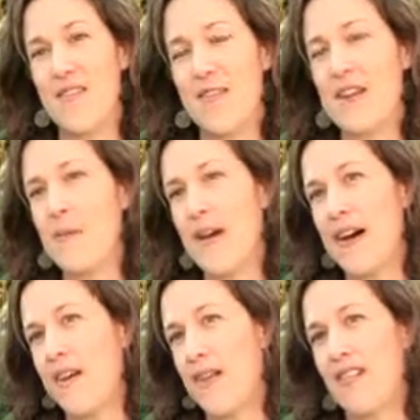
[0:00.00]
Think
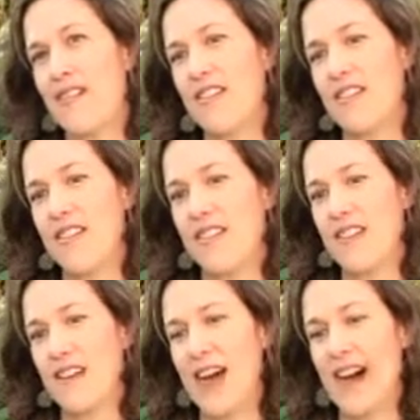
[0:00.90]
about
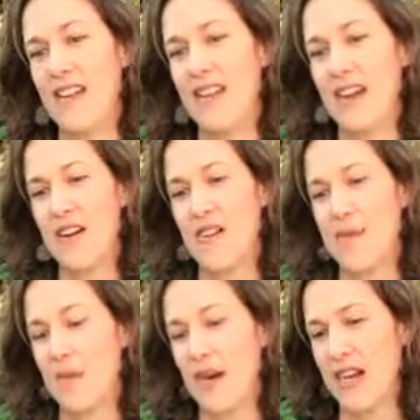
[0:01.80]
how layers of
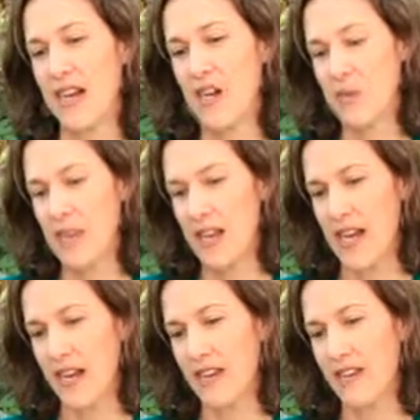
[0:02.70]
mud
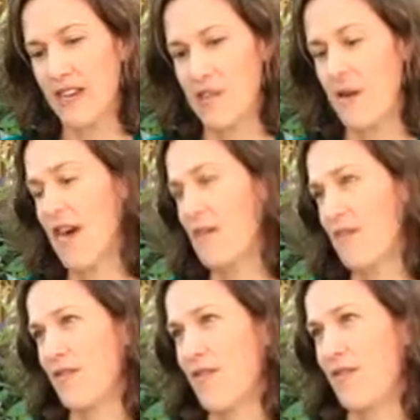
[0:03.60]
accumulate in the bottom
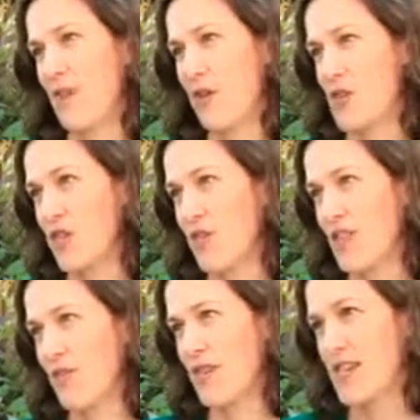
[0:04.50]
of oceans over